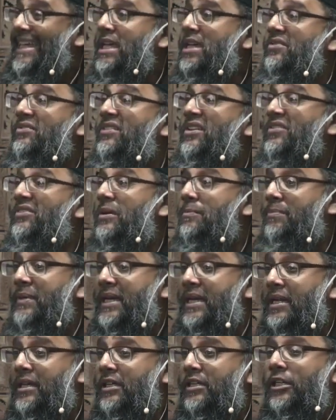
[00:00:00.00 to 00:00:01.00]
even if it
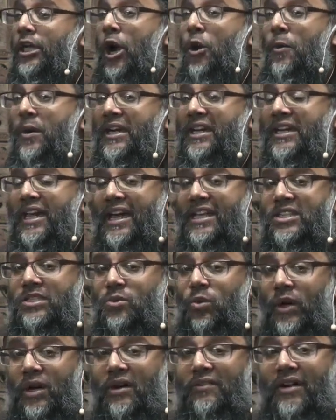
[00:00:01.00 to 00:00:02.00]
be going
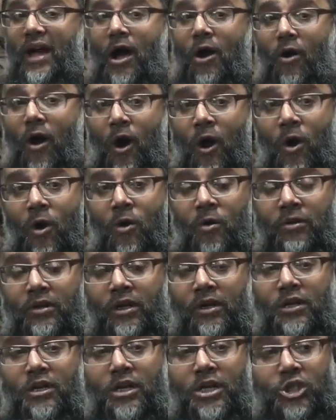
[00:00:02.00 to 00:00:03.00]
against one of our
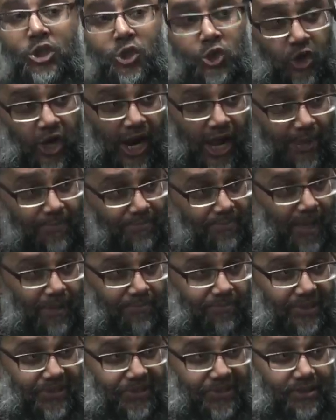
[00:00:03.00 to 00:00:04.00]
own tribe
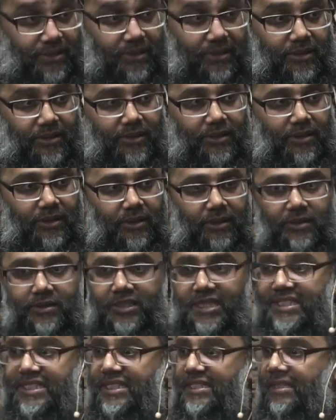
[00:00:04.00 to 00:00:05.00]
members.
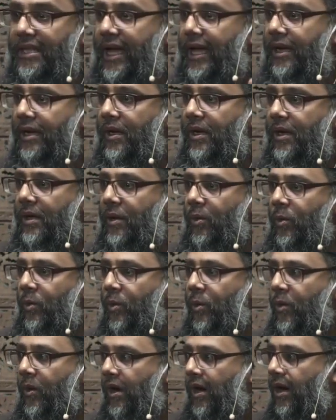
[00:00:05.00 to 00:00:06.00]
This is like,
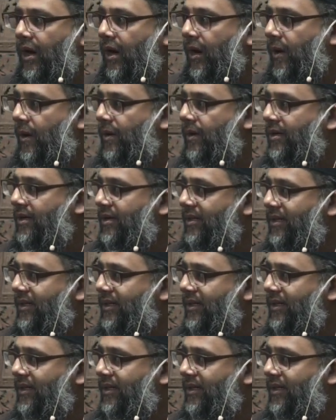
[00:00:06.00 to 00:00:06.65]
wow,